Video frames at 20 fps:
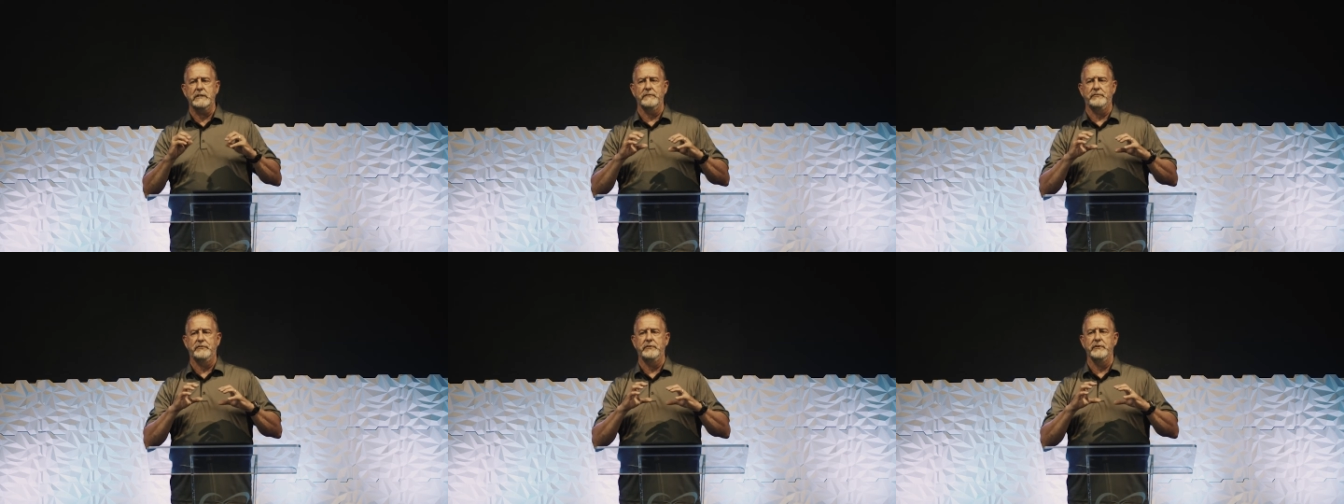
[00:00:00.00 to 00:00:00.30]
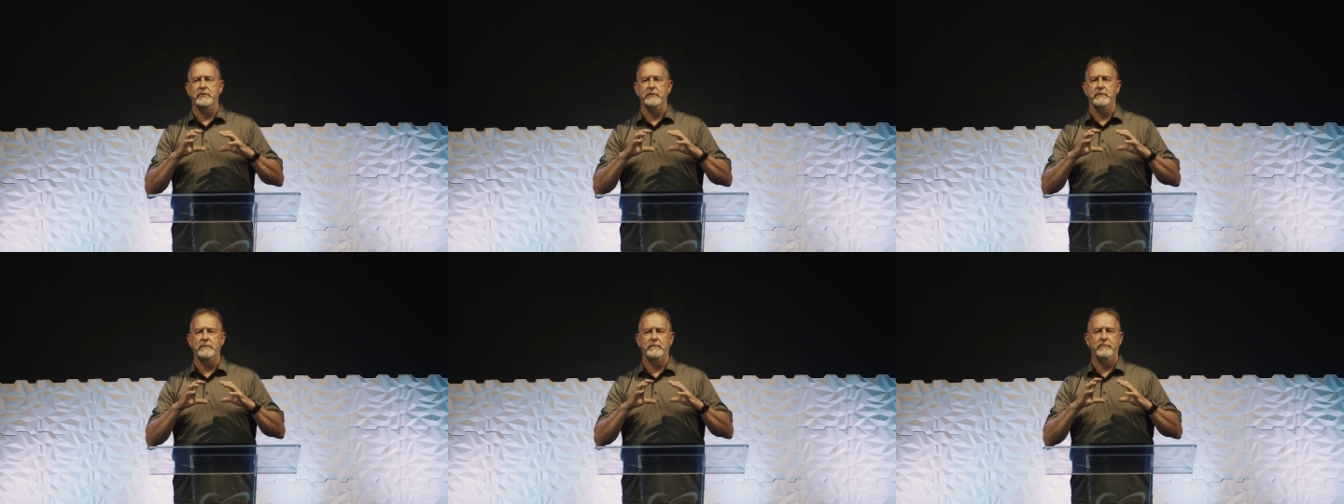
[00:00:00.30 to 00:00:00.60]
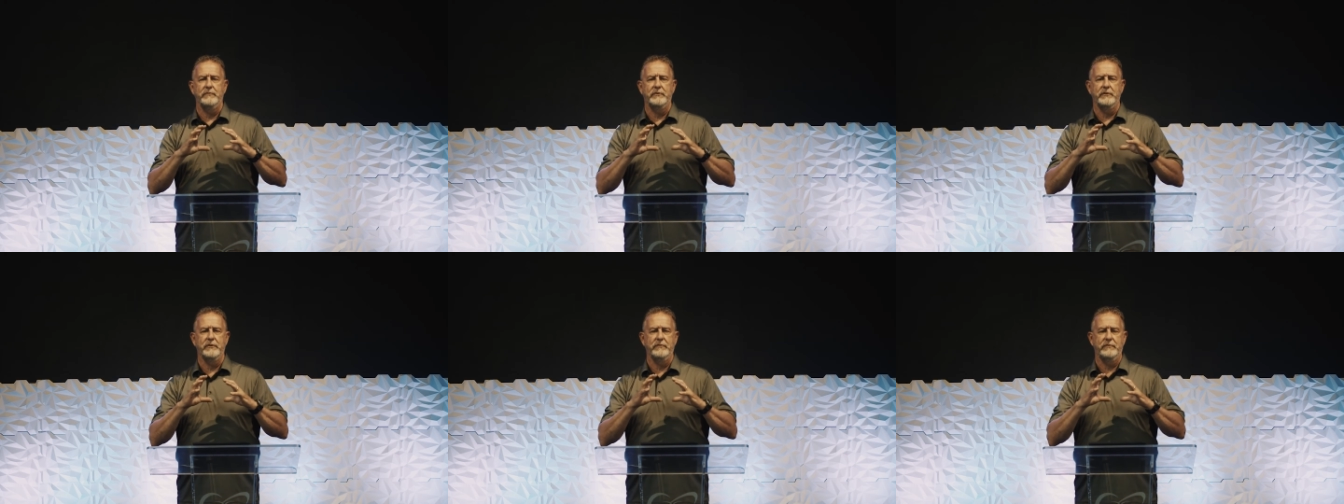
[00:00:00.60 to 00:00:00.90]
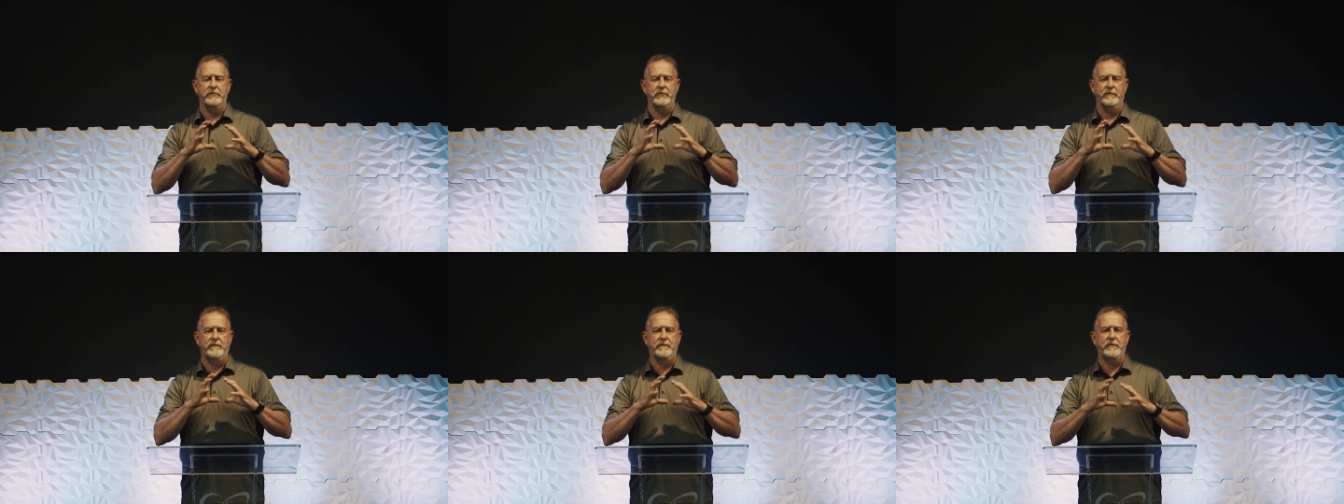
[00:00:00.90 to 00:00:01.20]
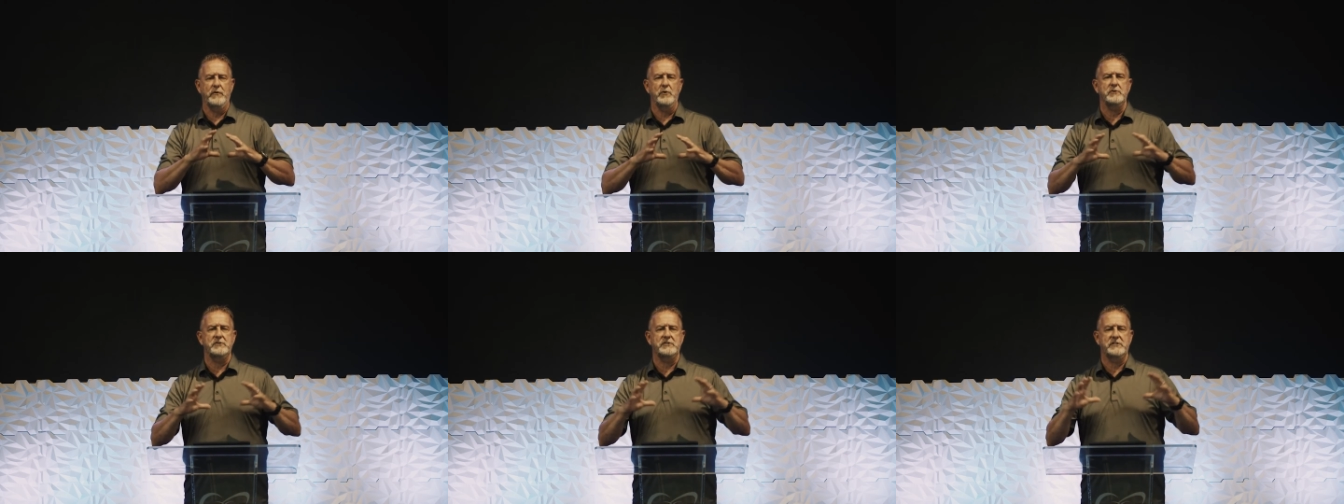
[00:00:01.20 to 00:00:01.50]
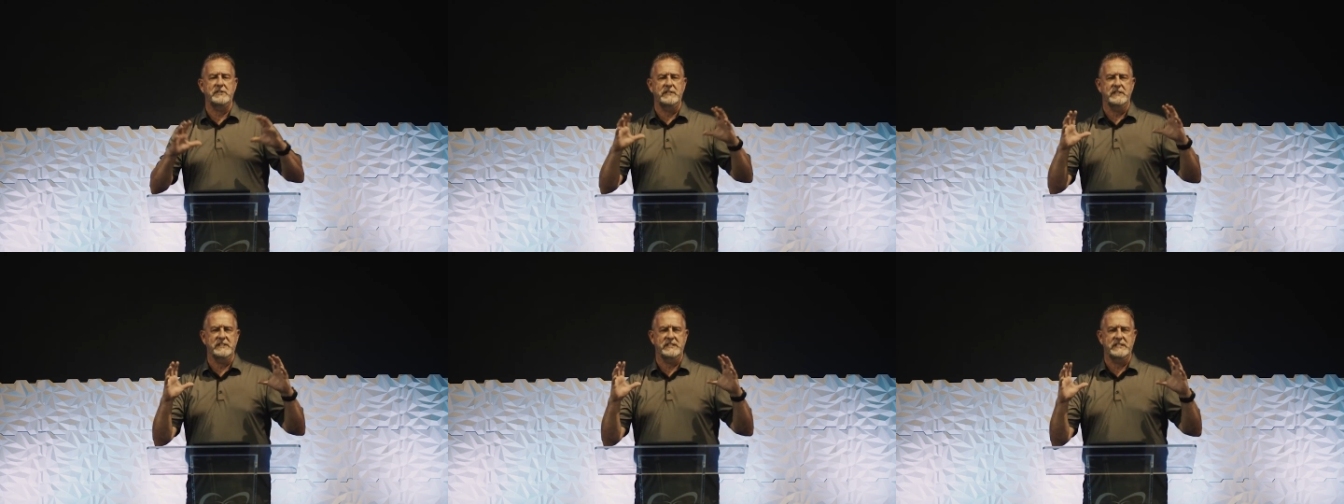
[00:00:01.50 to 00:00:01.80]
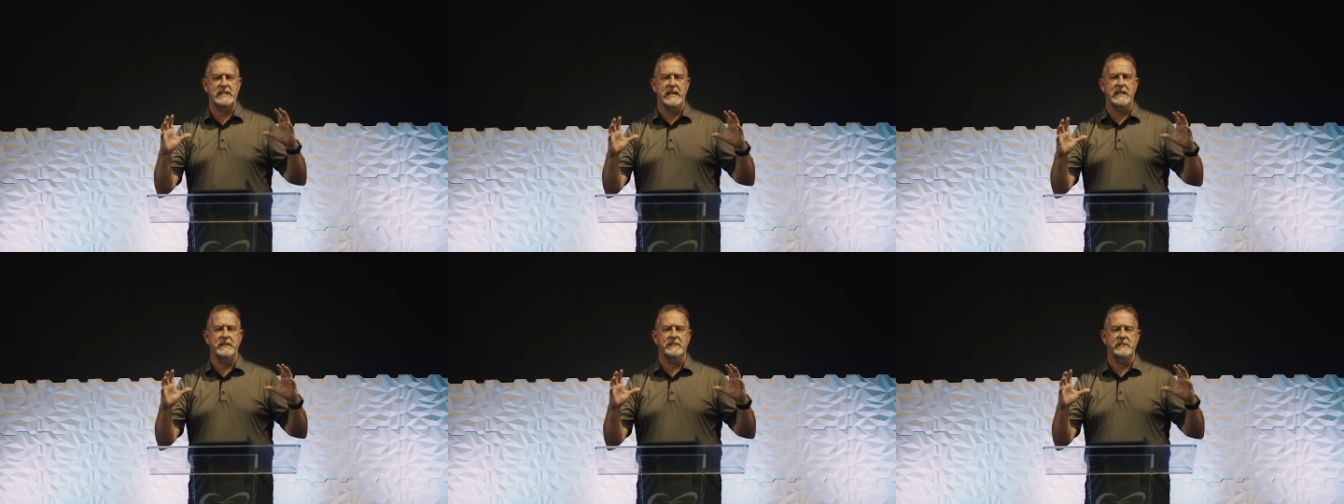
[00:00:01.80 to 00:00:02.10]
at the first
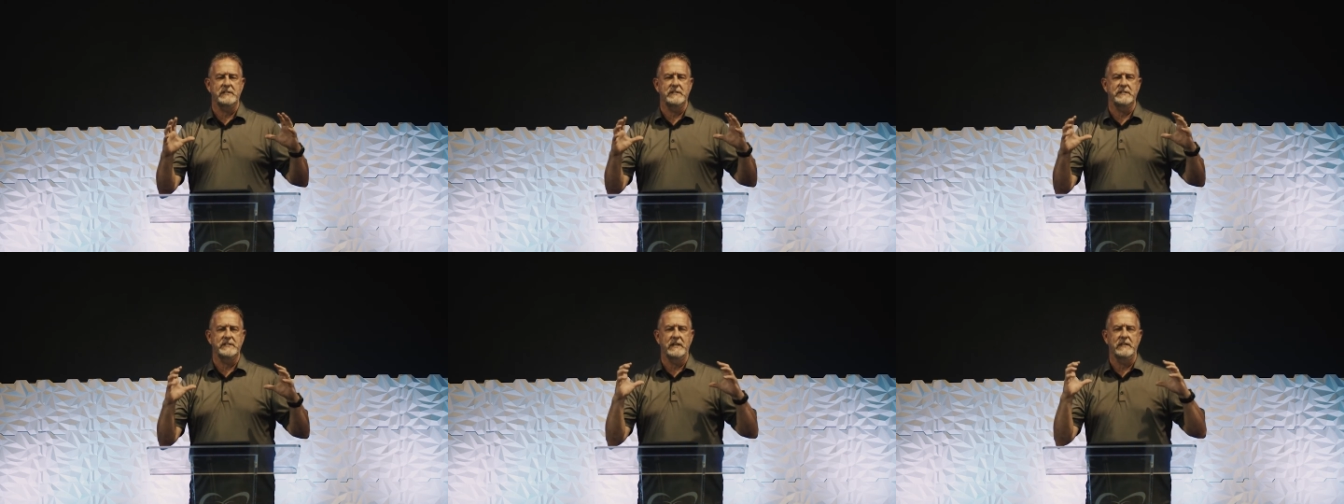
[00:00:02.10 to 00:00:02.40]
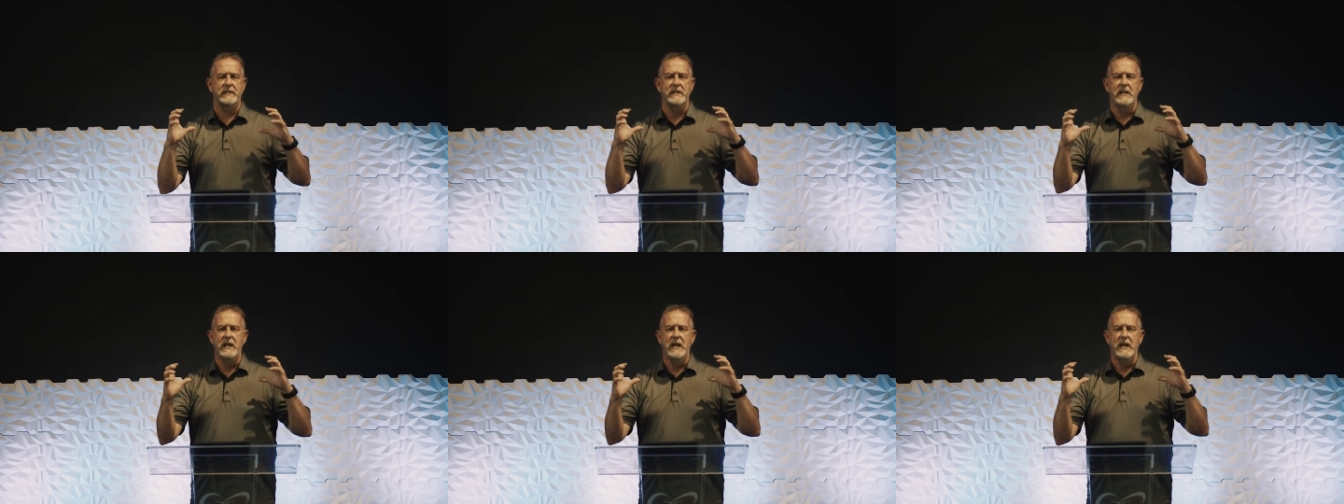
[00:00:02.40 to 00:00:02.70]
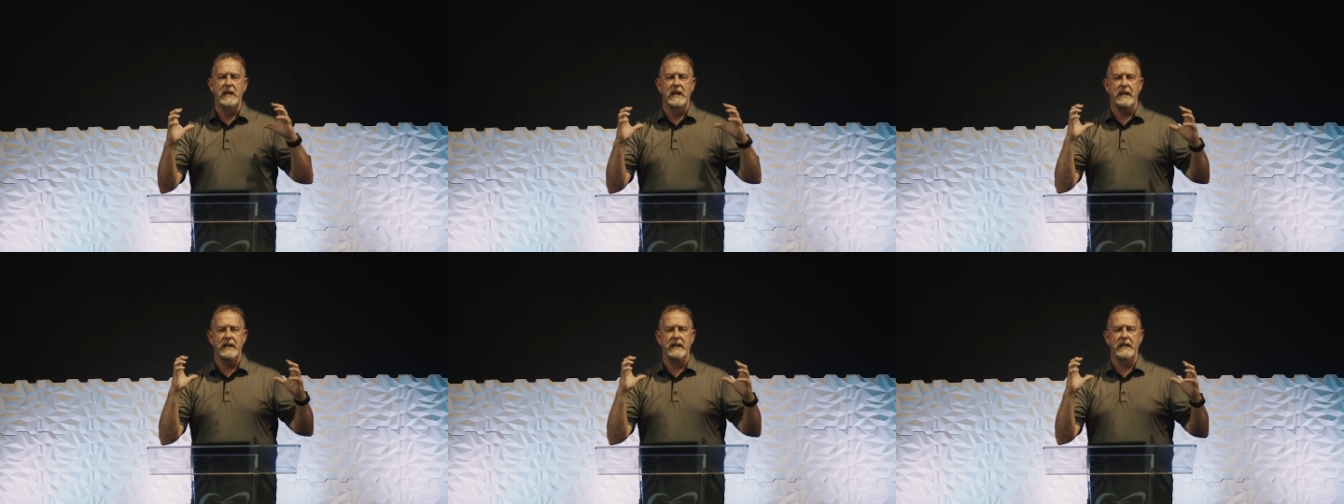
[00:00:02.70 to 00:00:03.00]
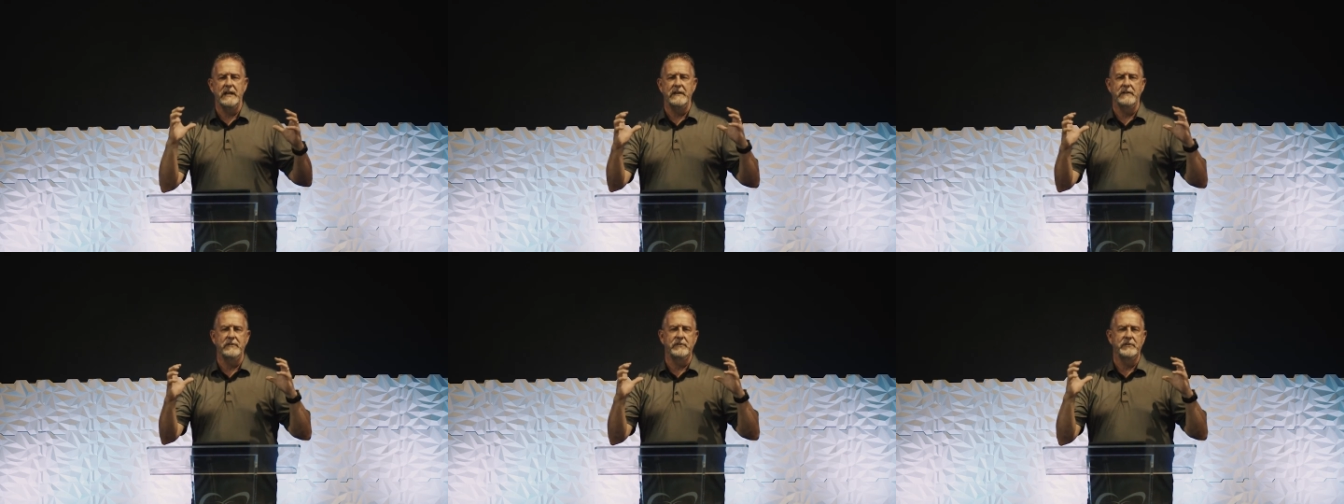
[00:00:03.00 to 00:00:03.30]
sentence and